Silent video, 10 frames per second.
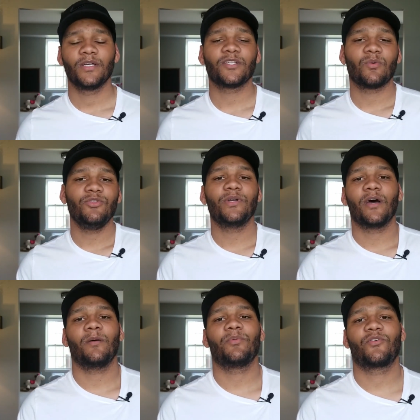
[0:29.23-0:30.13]
So when you
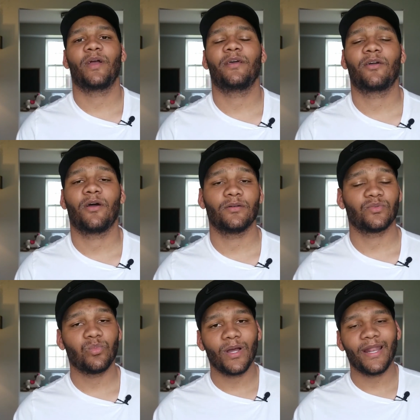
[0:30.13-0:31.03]
cut up your credit cards,
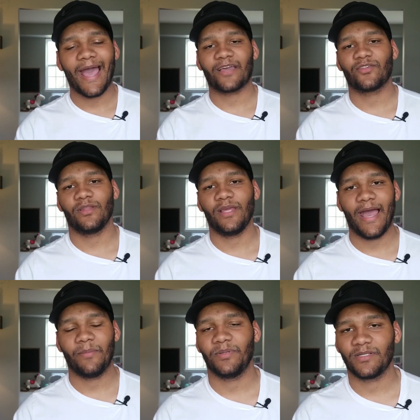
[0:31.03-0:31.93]
what actually
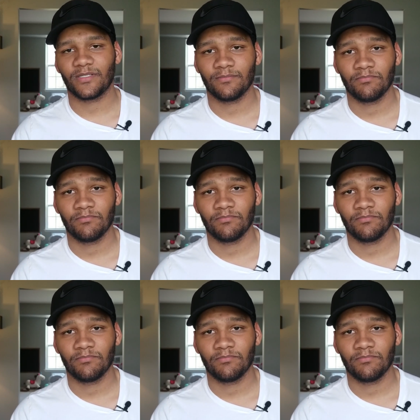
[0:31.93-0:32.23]
happens?